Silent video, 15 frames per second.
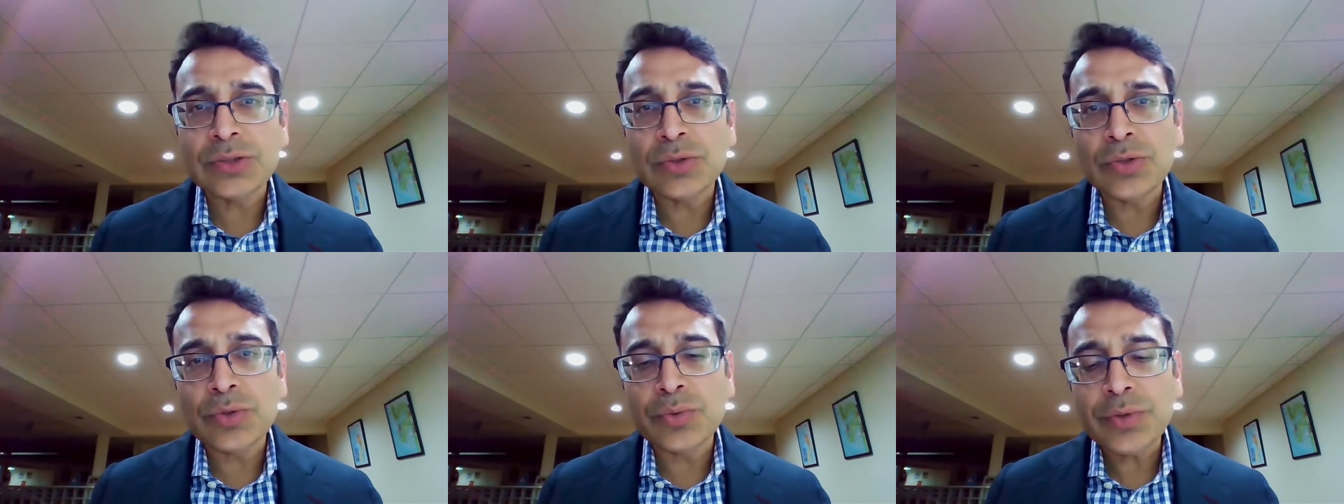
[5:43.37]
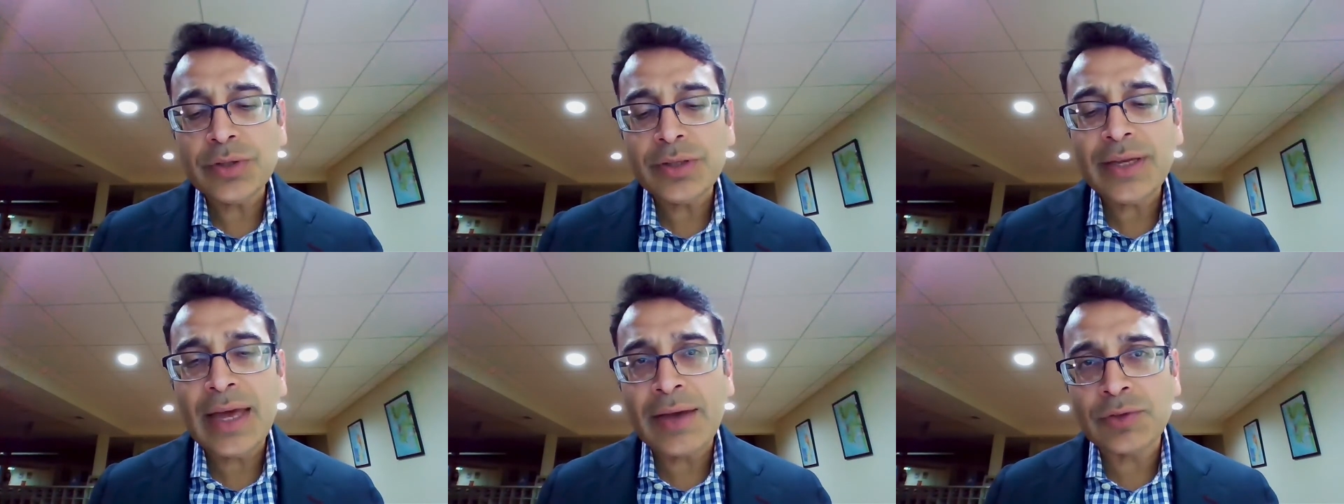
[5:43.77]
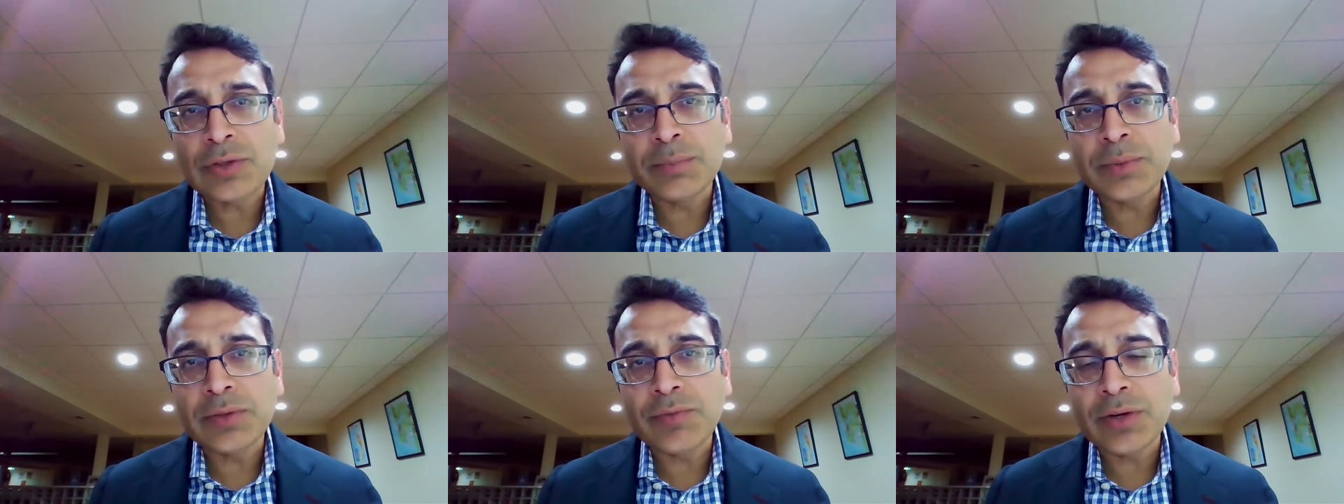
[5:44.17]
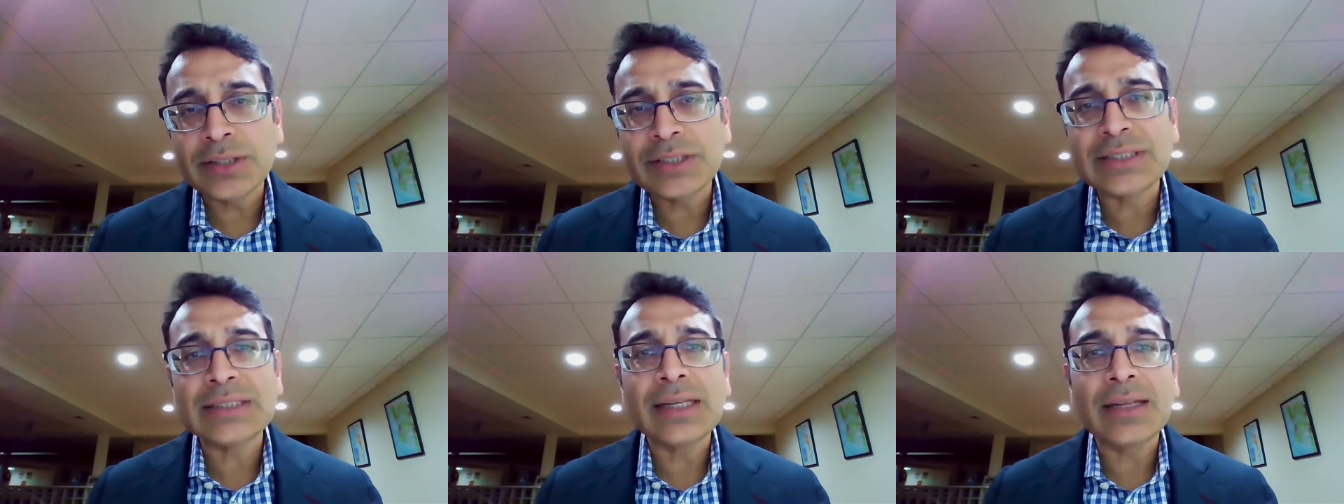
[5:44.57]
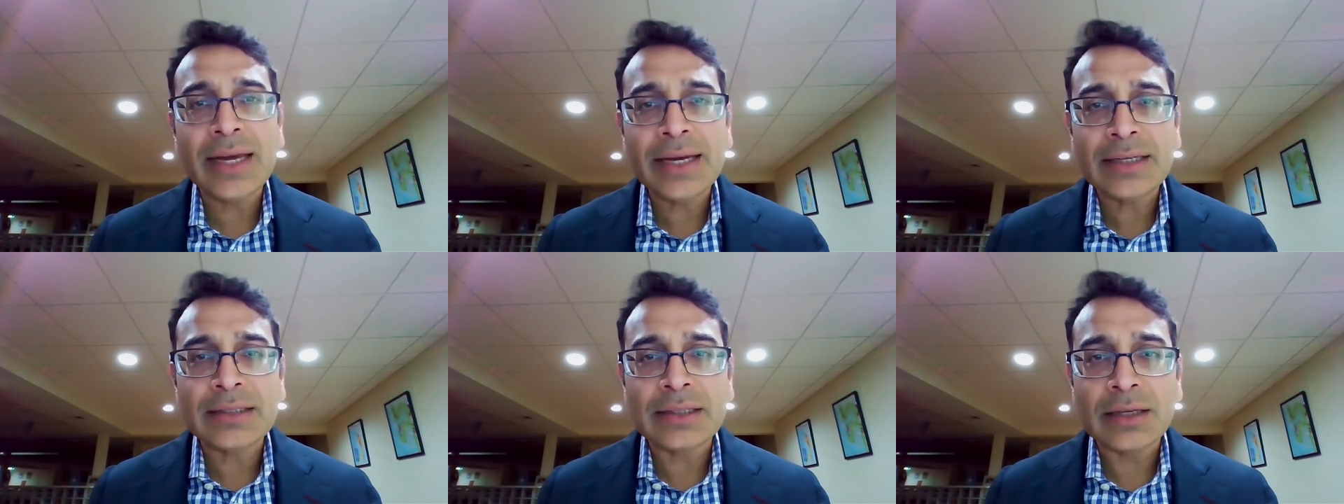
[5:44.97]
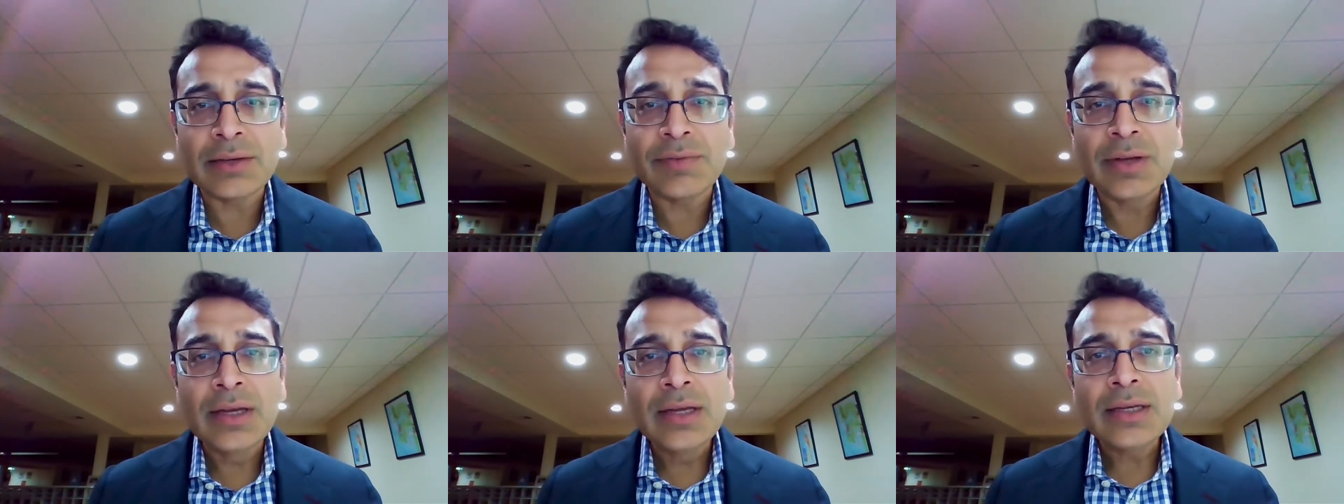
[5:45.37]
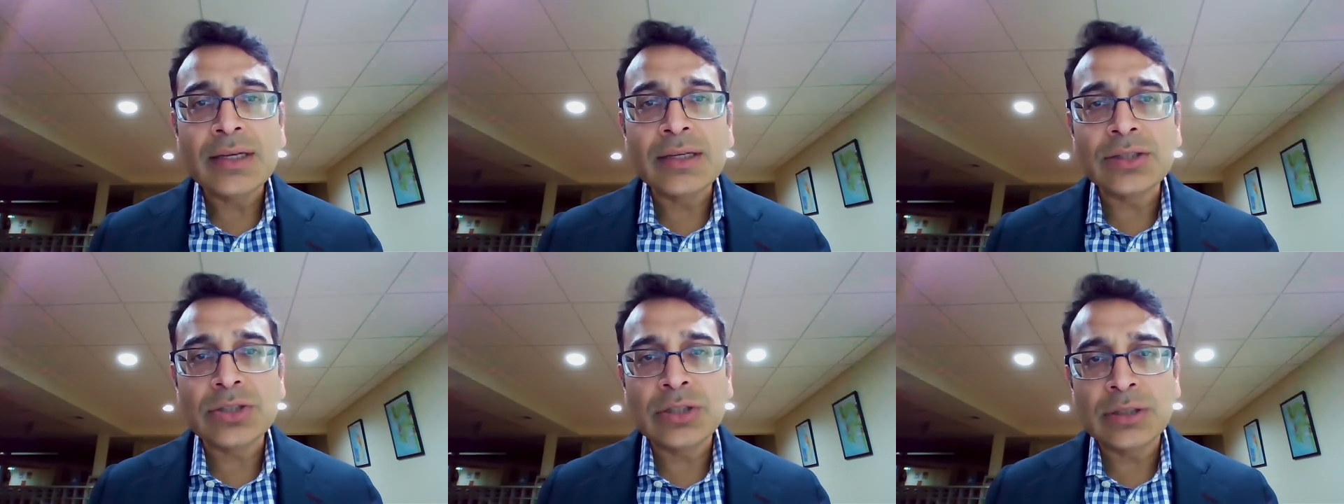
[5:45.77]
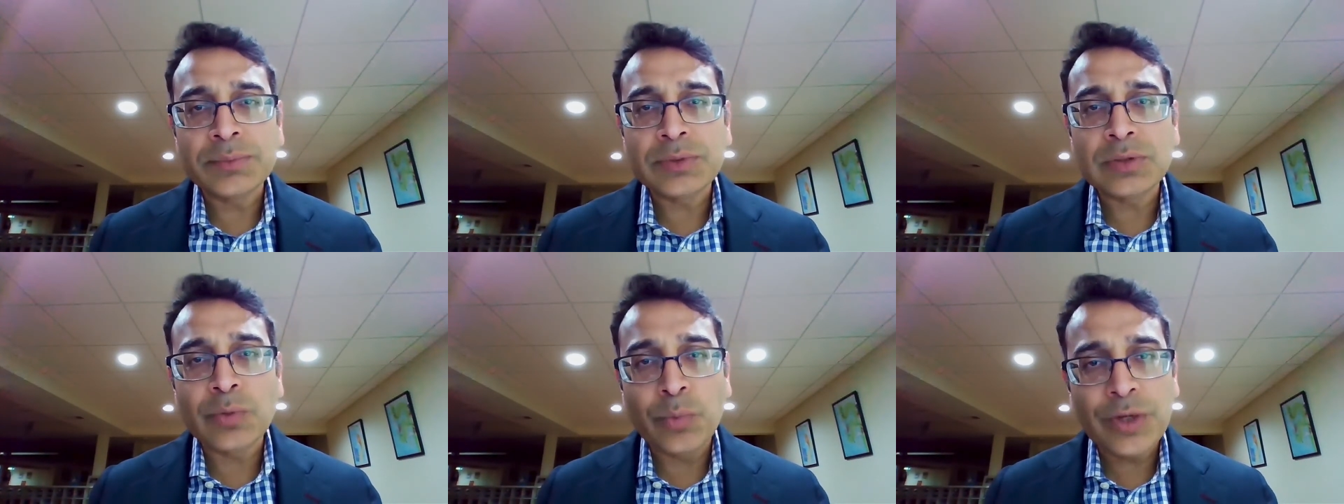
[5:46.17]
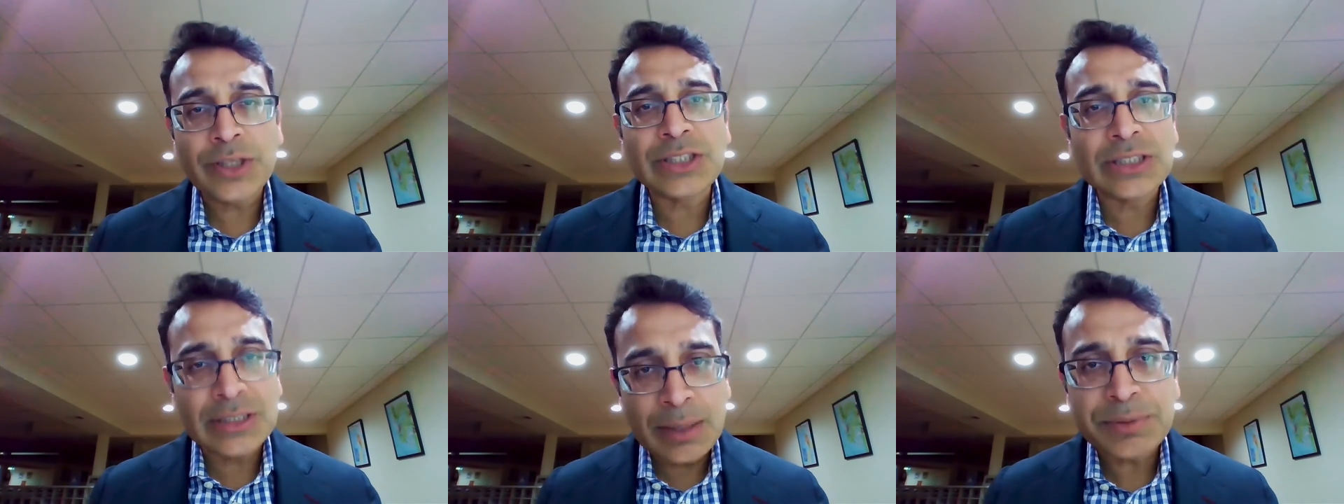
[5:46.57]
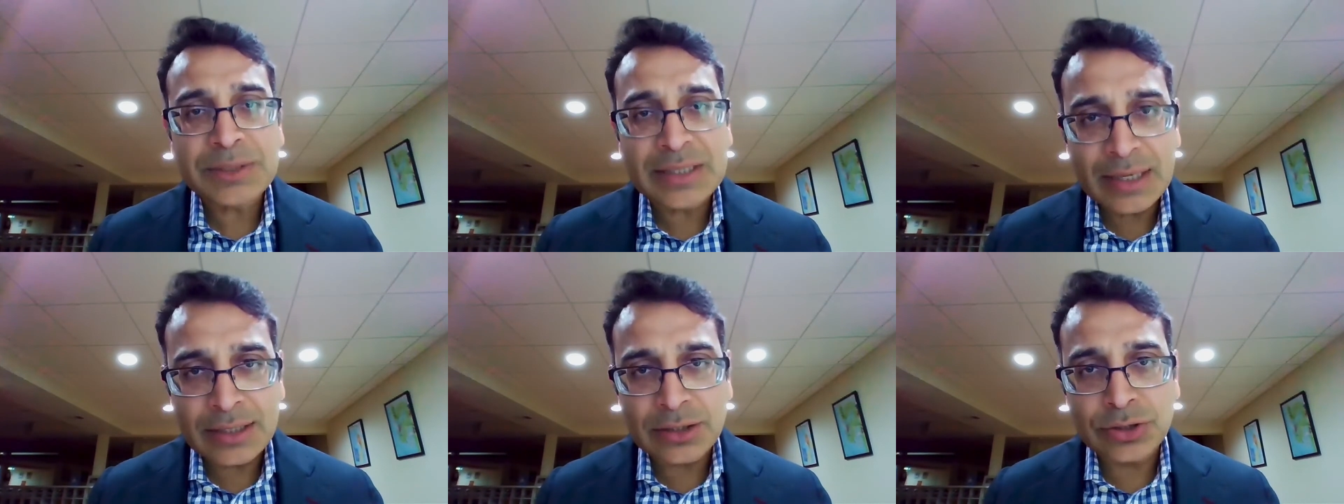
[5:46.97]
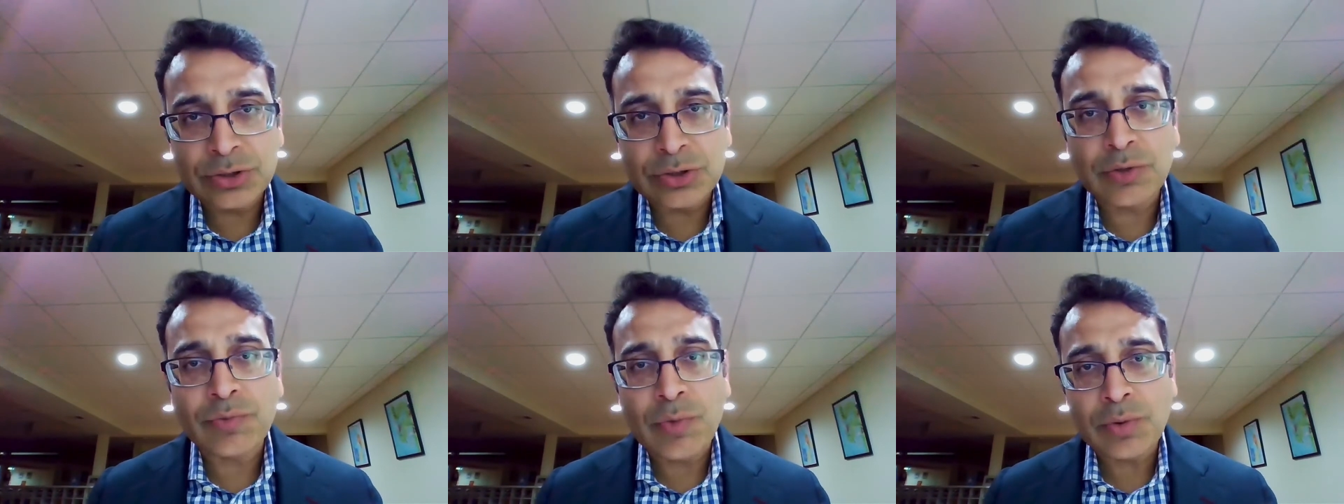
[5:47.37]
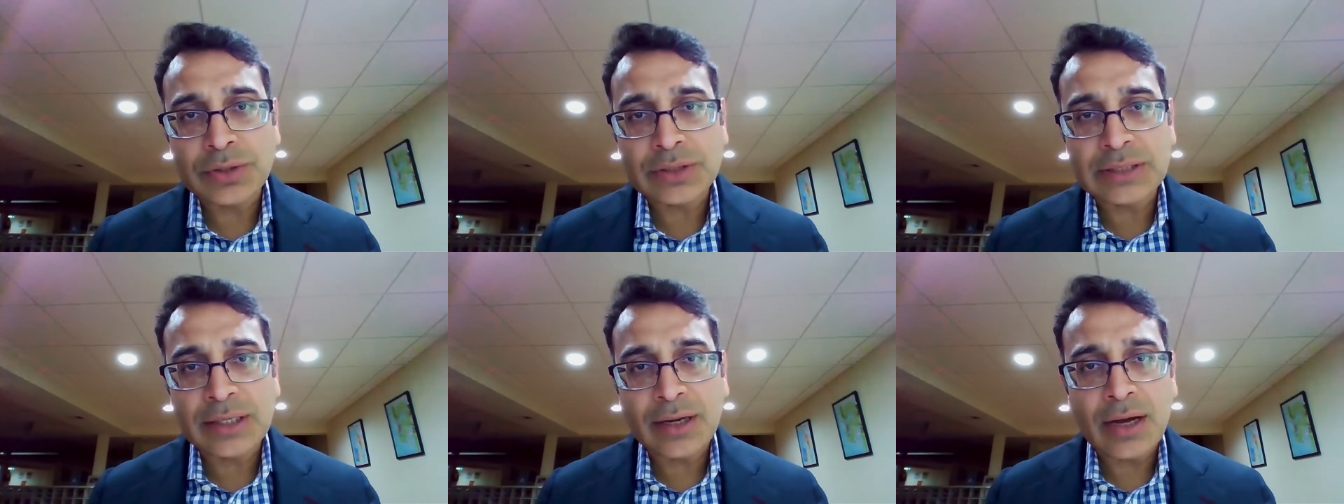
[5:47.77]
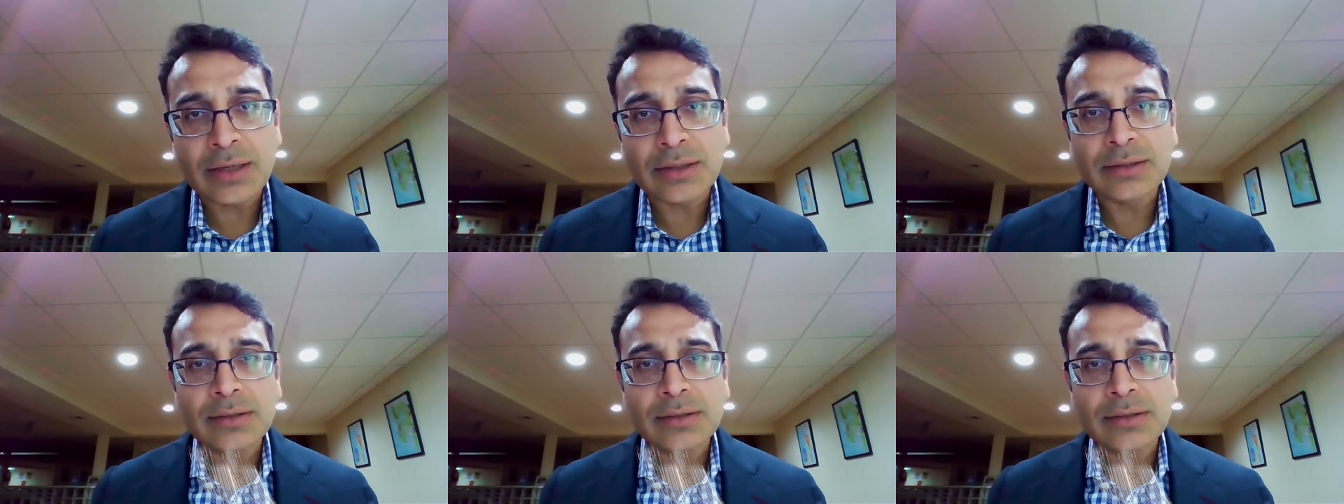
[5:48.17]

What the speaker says: So you really have to be very selective in terms of which subsectors you're focusing